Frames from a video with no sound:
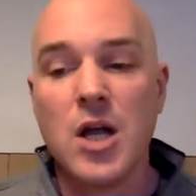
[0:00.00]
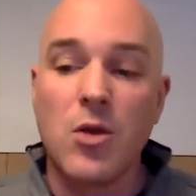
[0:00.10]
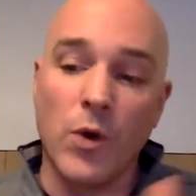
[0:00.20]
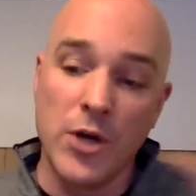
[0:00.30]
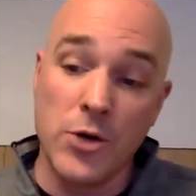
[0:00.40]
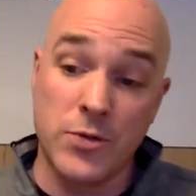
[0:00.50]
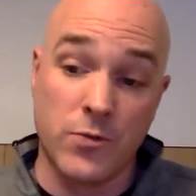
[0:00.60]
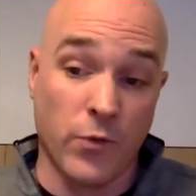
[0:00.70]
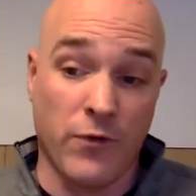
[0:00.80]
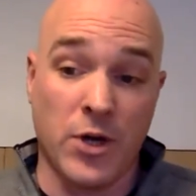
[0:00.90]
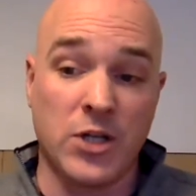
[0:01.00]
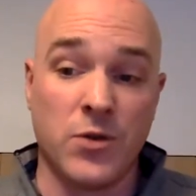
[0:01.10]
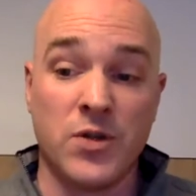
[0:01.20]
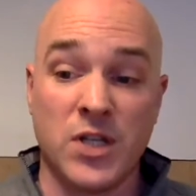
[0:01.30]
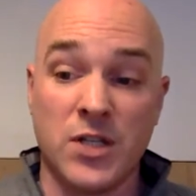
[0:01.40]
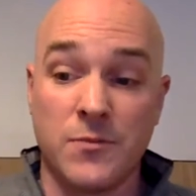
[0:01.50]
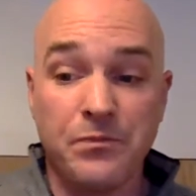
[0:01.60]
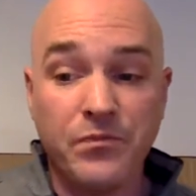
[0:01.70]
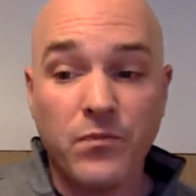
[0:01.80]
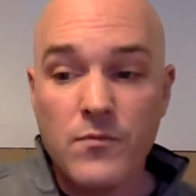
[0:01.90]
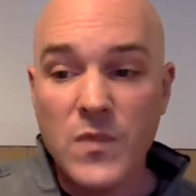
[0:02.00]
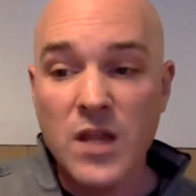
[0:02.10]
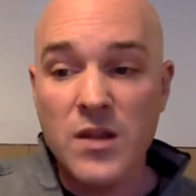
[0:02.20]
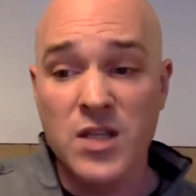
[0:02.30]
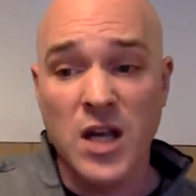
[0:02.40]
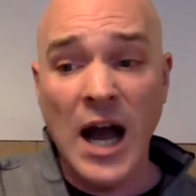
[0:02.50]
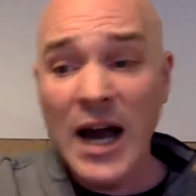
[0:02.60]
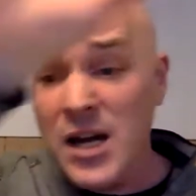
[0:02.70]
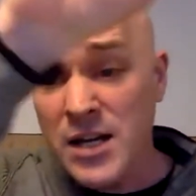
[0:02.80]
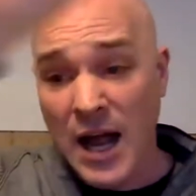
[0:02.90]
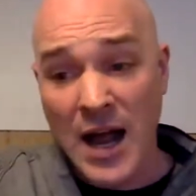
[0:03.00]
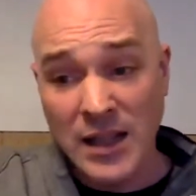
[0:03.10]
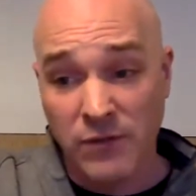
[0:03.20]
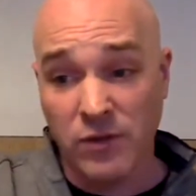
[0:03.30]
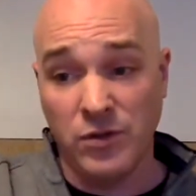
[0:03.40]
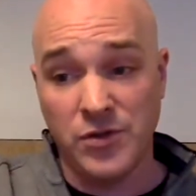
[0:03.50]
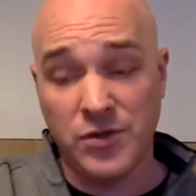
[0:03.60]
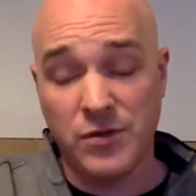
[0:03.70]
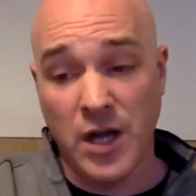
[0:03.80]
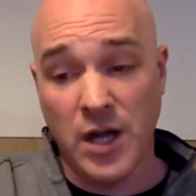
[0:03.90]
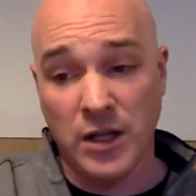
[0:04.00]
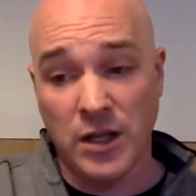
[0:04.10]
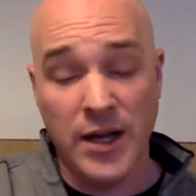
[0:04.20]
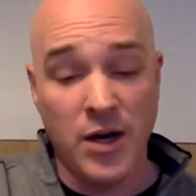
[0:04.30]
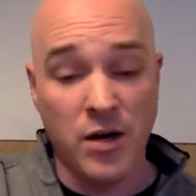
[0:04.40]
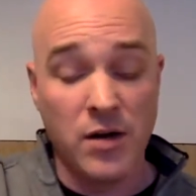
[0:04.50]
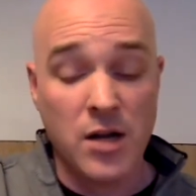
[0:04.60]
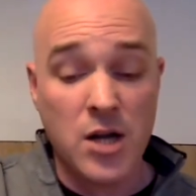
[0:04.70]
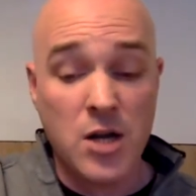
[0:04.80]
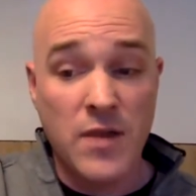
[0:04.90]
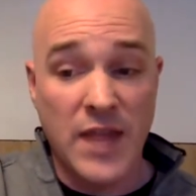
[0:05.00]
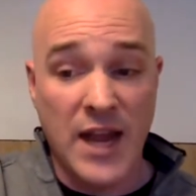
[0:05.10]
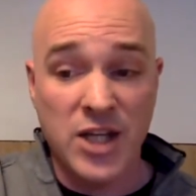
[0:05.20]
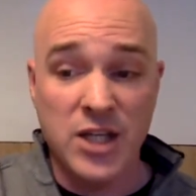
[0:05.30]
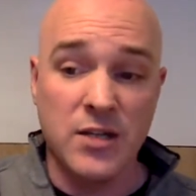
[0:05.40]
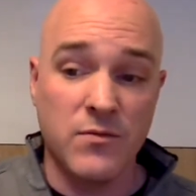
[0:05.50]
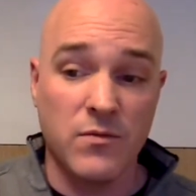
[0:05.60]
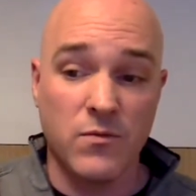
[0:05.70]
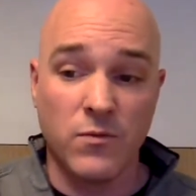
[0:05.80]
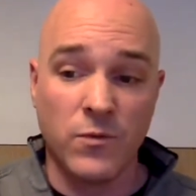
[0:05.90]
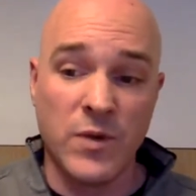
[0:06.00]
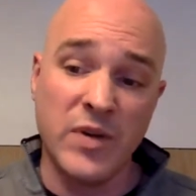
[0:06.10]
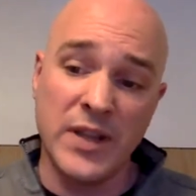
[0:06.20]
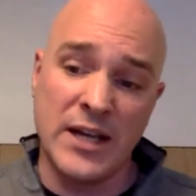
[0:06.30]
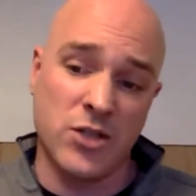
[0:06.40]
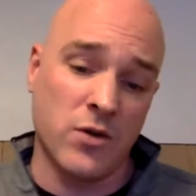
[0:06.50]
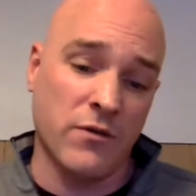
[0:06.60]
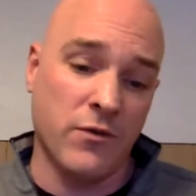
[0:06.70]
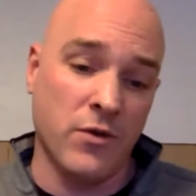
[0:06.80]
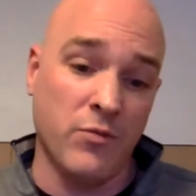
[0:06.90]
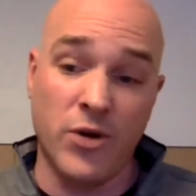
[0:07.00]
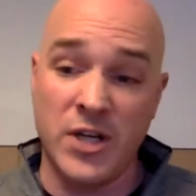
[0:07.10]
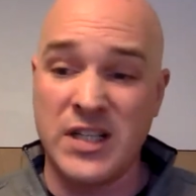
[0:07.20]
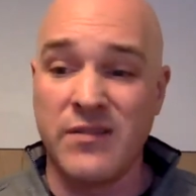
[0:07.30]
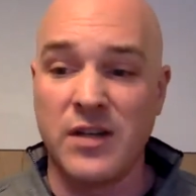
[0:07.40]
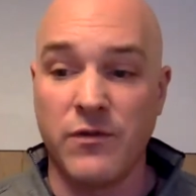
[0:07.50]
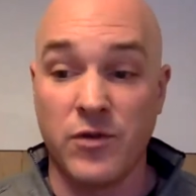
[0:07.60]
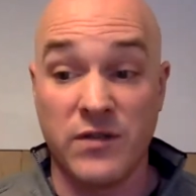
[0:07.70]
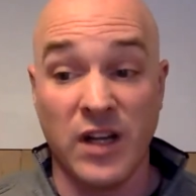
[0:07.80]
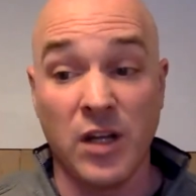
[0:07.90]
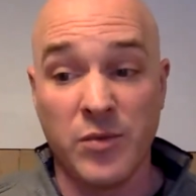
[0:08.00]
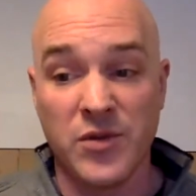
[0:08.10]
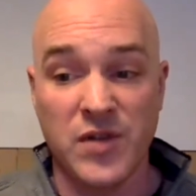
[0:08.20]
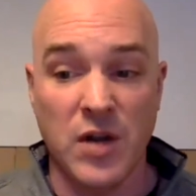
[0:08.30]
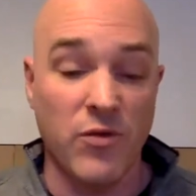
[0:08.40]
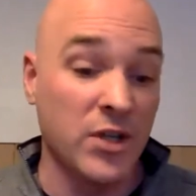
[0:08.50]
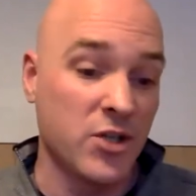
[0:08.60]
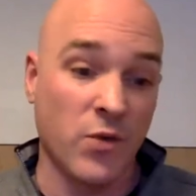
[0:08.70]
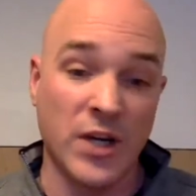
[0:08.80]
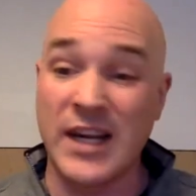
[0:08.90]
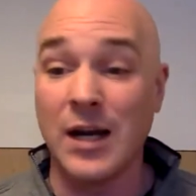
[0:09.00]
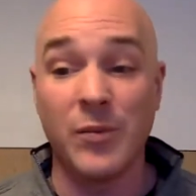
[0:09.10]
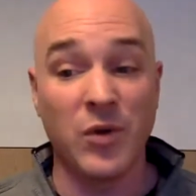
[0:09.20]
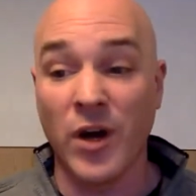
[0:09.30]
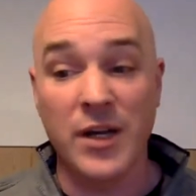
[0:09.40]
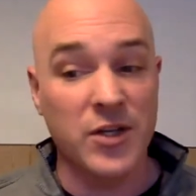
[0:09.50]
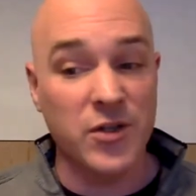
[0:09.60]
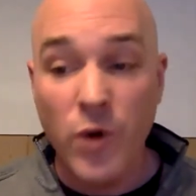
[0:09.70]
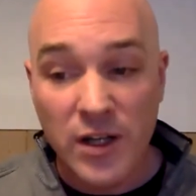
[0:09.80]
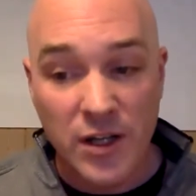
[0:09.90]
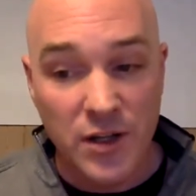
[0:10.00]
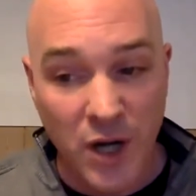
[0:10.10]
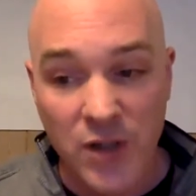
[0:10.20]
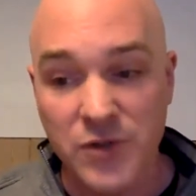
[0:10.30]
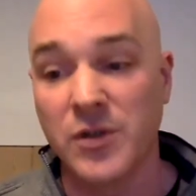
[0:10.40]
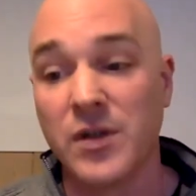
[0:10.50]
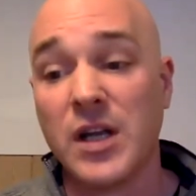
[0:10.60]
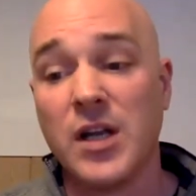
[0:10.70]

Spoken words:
What you're referring to is this high-level layer that actually, we built that sort of for productivity for developers that really just want to get up and running as quickly as possible.